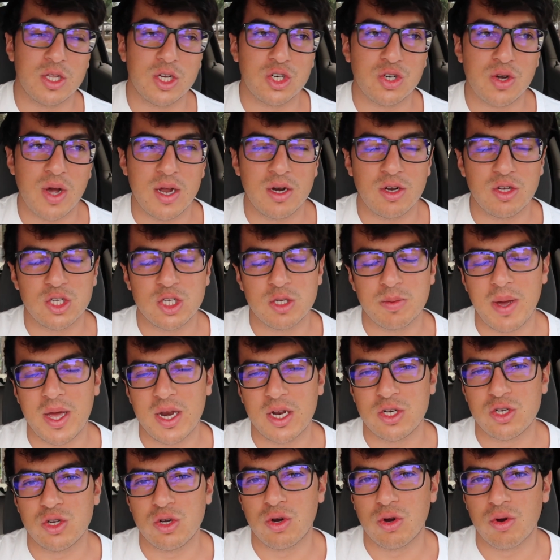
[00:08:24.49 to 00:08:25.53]
they're trying to
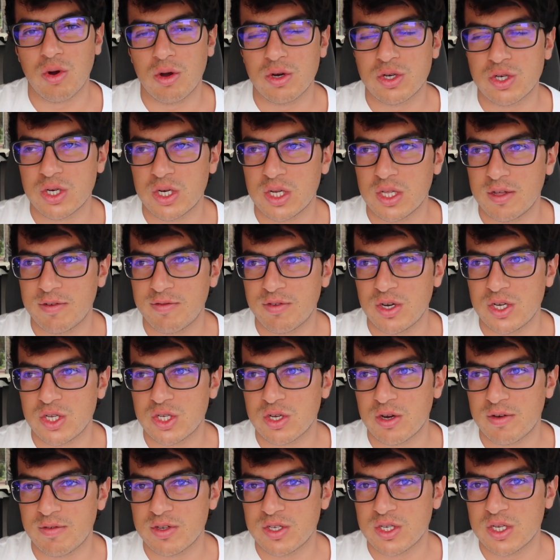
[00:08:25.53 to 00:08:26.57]
expand into grocery delivery
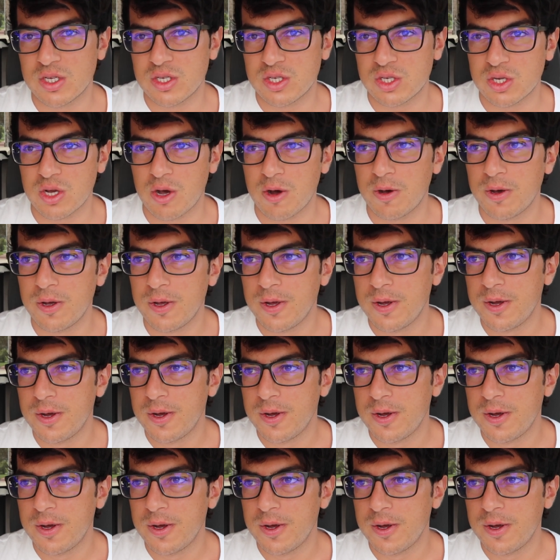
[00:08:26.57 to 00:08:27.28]
services. So,